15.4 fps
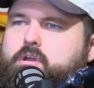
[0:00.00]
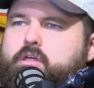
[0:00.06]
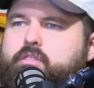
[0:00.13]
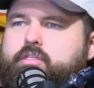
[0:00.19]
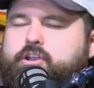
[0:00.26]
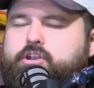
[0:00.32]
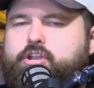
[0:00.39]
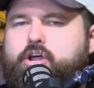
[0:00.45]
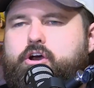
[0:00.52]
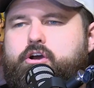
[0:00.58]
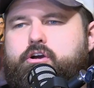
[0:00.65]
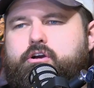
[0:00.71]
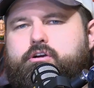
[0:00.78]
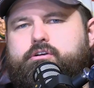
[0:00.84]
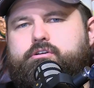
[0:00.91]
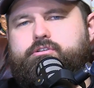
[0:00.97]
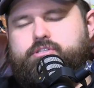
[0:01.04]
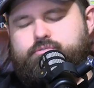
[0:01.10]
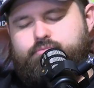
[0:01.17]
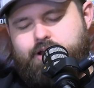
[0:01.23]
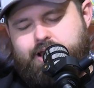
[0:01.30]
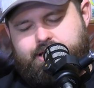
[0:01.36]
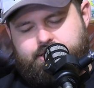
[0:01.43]
The Durs,
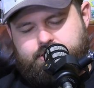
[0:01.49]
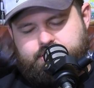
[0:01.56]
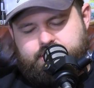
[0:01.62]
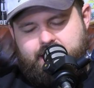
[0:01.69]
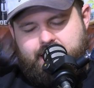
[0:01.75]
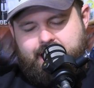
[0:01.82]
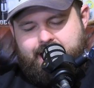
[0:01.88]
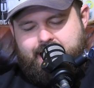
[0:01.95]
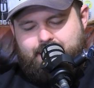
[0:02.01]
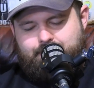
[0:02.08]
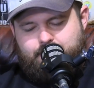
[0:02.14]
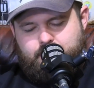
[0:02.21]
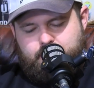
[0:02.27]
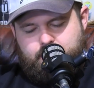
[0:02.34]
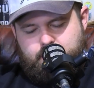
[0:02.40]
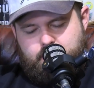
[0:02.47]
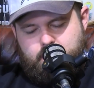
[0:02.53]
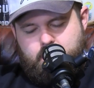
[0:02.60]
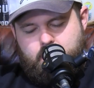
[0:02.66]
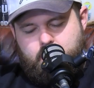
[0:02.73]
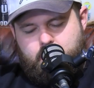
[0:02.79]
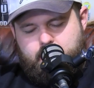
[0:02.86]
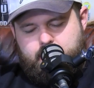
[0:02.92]
the Raiders.
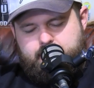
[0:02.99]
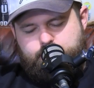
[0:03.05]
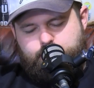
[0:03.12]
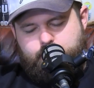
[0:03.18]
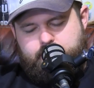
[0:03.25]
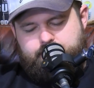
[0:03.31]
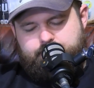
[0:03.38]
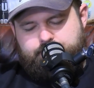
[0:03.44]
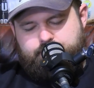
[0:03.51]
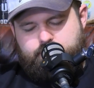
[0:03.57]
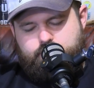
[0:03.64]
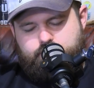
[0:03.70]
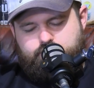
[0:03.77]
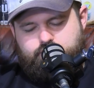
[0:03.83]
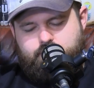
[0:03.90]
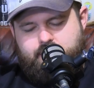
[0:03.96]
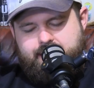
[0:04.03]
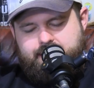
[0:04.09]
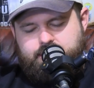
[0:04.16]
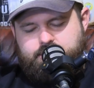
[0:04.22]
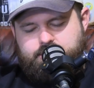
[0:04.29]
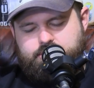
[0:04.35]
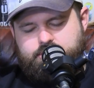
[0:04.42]
I went from the
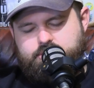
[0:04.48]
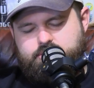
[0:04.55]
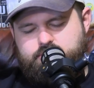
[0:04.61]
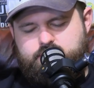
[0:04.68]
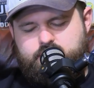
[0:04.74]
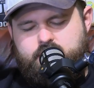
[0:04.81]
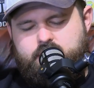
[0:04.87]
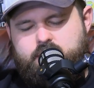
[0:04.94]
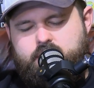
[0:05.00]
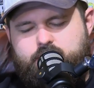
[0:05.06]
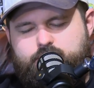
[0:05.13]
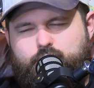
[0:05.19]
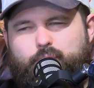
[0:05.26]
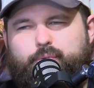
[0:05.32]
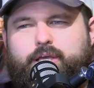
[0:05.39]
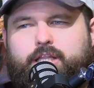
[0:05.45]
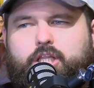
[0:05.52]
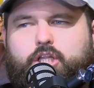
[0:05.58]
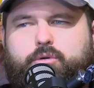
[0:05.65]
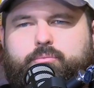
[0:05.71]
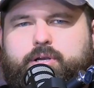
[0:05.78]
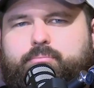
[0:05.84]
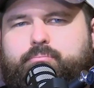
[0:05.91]
Raiders. Probably a
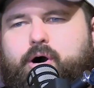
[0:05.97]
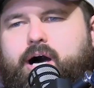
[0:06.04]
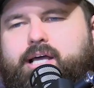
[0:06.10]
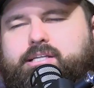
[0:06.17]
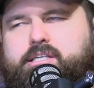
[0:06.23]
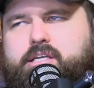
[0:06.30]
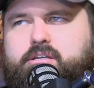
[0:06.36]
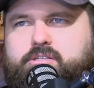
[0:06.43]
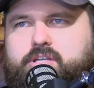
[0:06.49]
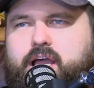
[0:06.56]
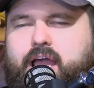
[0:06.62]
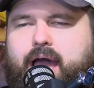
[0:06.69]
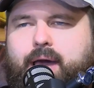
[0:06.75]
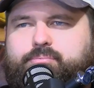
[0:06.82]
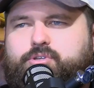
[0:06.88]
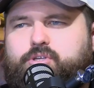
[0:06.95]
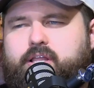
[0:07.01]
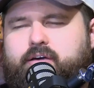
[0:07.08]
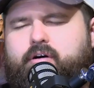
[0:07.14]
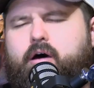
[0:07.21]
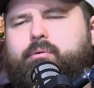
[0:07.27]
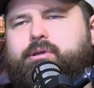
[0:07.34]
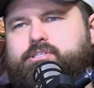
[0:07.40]
little bit of bias here because I absolutely
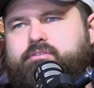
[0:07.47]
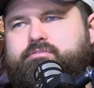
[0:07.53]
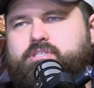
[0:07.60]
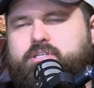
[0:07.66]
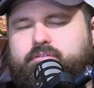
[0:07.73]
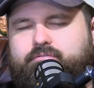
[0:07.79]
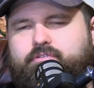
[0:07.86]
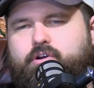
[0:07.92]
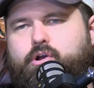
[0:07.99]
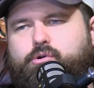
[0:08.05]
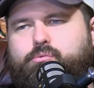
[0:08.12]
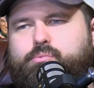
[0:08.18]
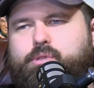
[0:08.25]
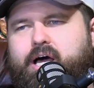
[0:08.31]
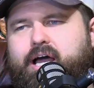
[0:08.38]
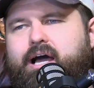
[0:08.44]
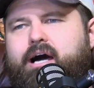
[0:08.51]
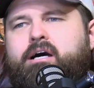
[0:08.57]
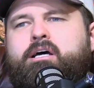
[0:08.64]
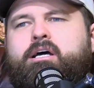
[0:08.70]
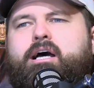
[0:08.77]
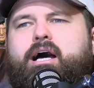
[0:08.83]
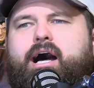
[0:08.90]
love. I mean, he's obviously a very good player,
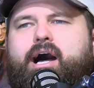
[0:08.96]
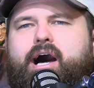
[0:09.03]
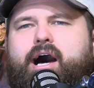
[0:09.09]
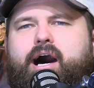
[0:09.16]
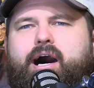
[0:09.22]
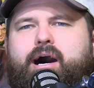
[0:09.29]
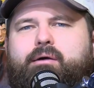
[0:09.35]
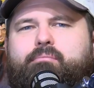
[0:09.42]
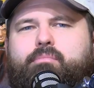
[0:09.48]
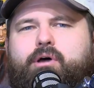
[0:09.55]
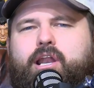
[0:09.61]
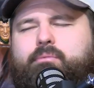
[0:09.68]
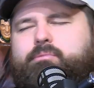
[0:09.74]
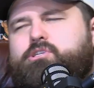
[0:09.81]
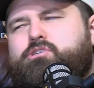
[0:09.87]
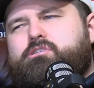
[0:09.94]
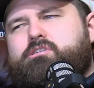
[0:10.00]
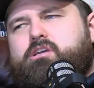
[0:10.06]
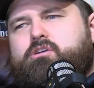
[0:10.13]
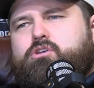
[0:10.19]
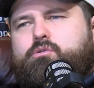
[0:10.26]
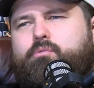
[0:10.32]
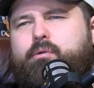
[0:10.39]
and I'm interested
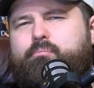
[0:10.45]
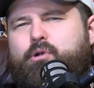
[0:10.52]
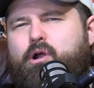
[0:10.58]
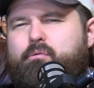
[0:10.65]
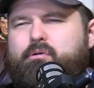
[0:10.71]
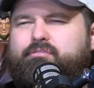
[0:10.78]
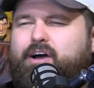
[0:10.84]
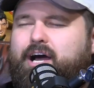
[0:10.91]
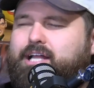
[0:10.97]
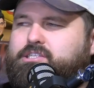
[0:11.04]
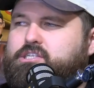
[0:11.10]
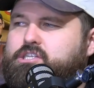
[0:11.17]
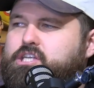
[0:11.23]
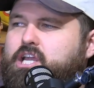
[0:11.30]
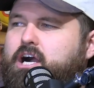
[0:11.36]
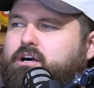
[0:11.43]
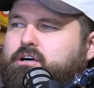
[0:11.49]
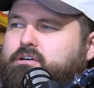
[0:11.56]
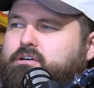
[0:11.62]
who you went, but I went for Hudson Young.